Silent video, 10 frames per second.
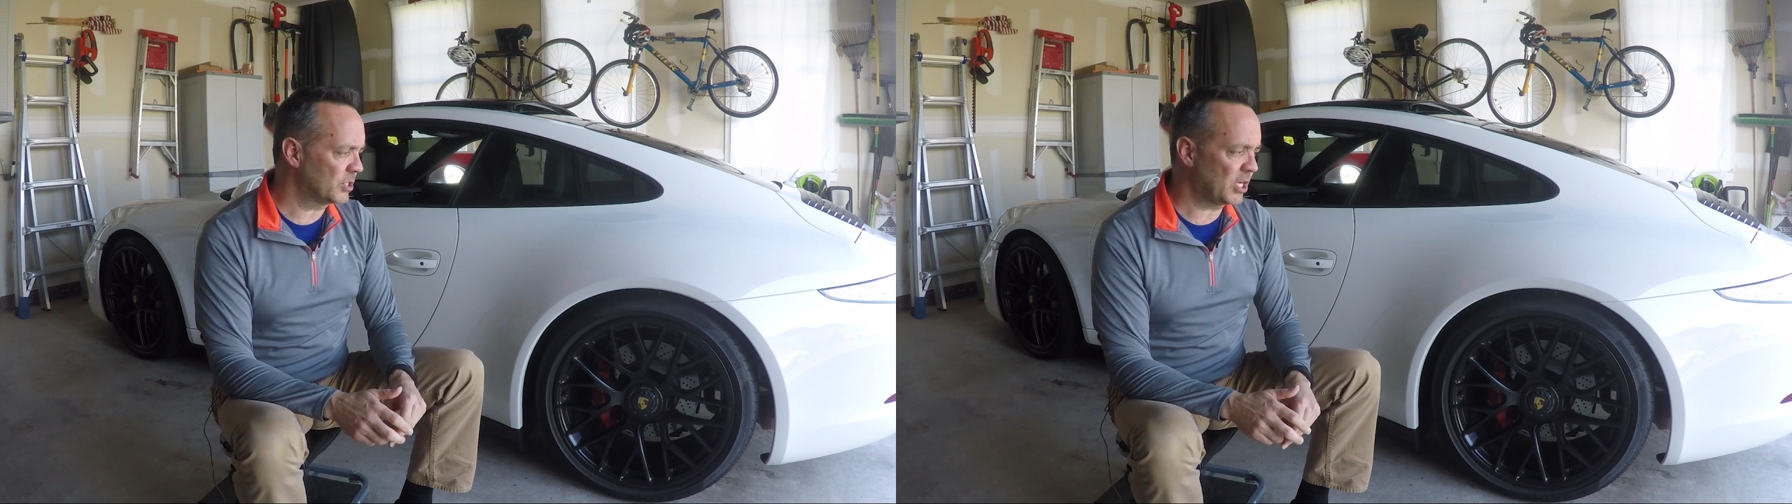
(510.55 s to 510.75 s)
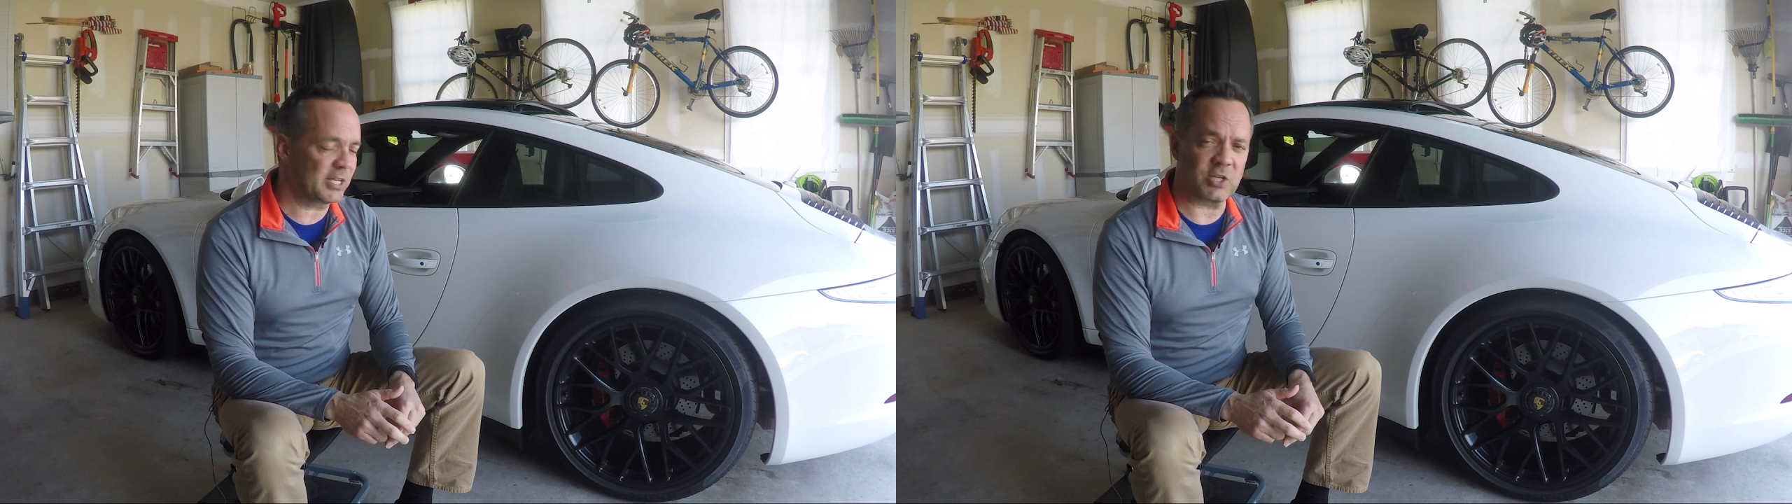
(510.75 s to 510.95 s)

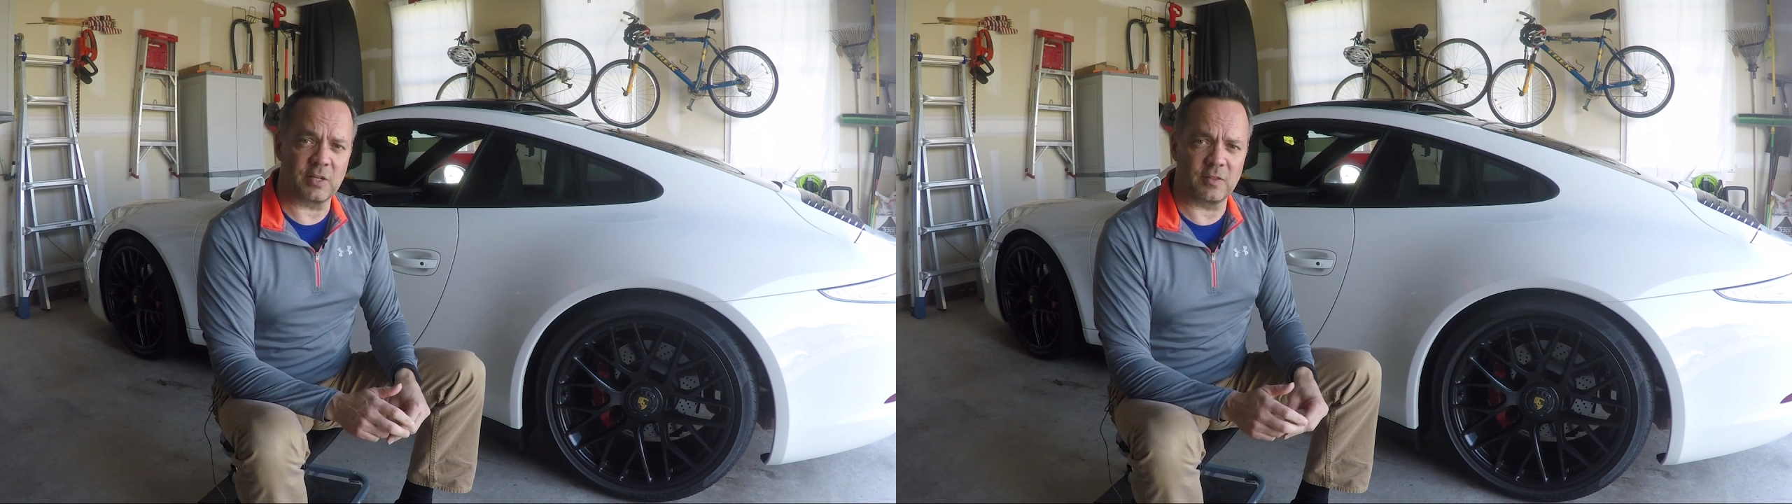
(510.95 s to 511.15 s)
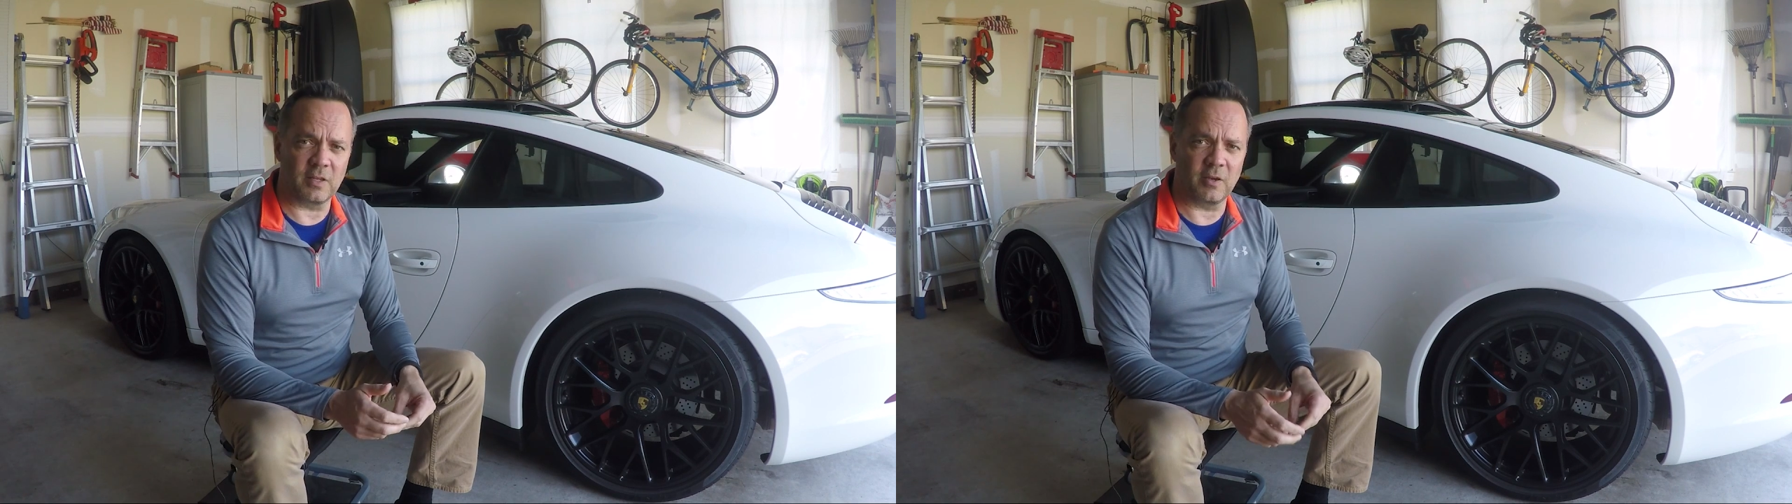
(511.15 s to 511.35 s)
change
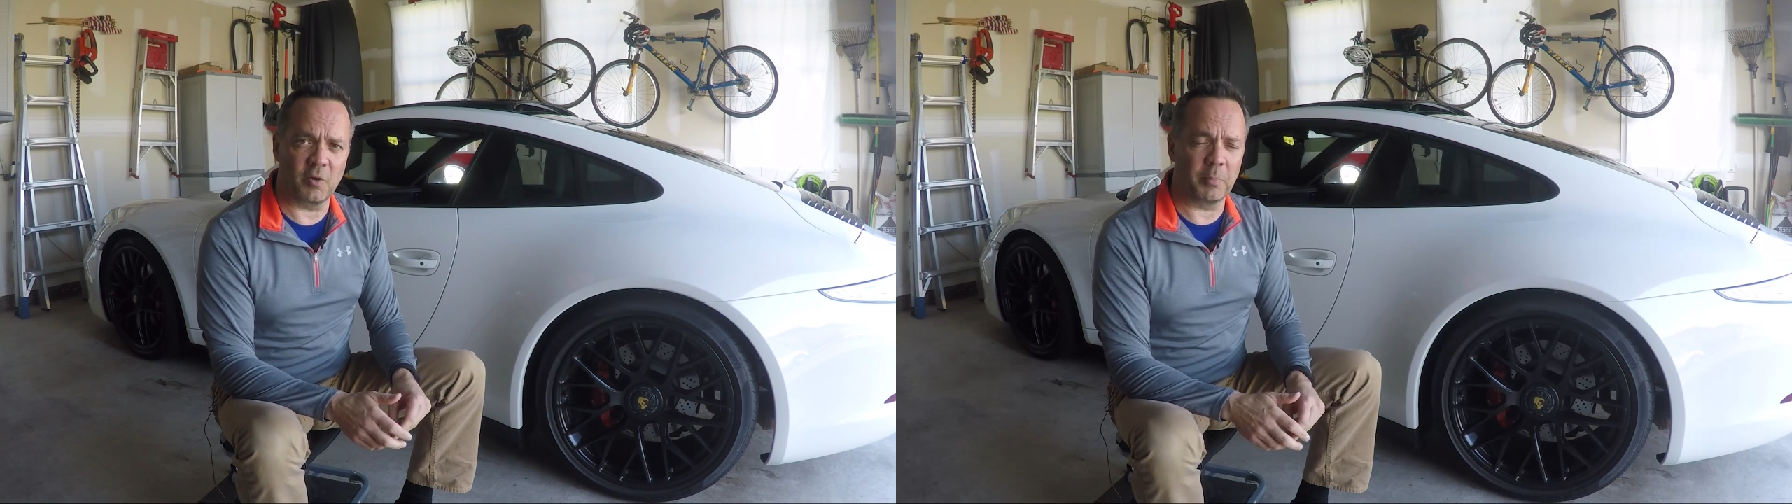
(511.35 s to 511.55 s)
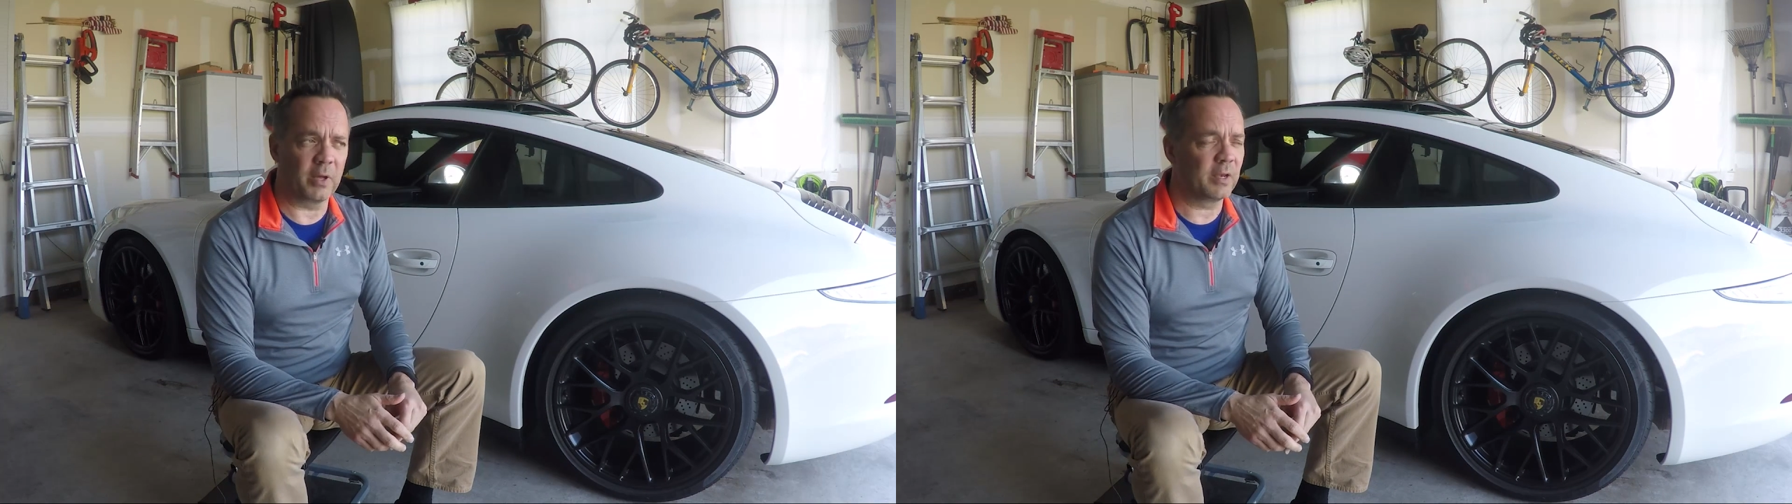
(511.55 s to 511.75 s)
anything
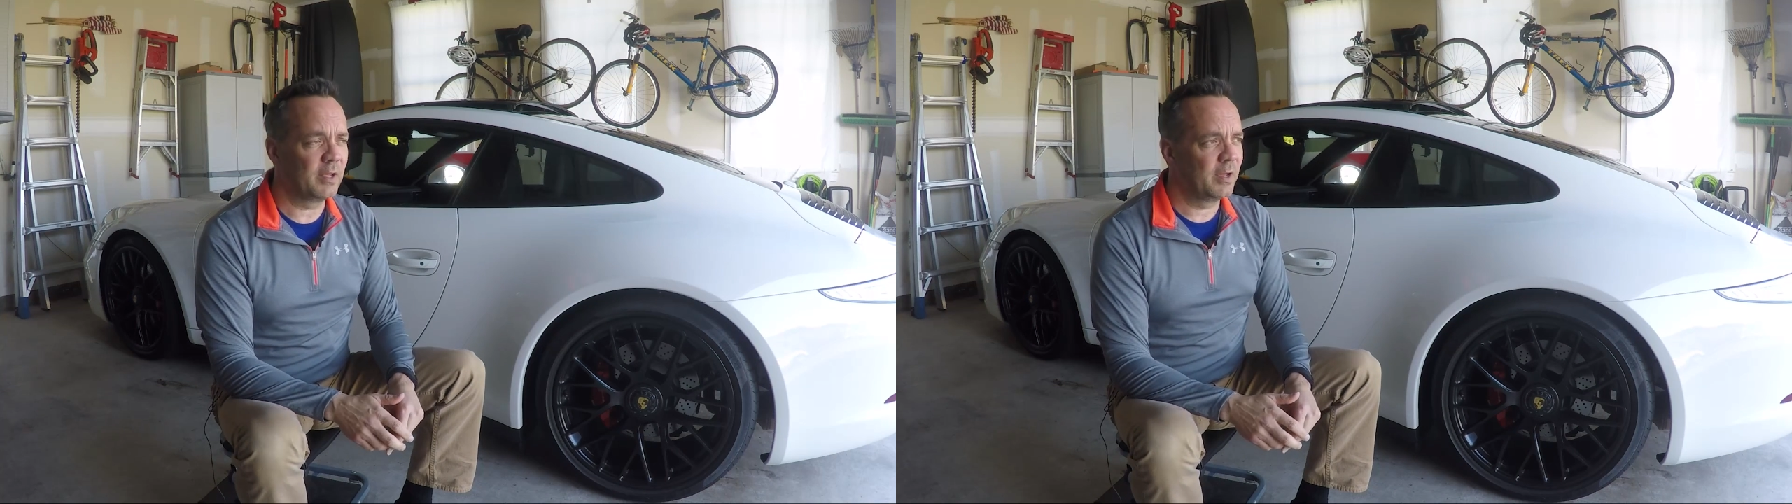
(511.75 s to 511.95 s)
here, but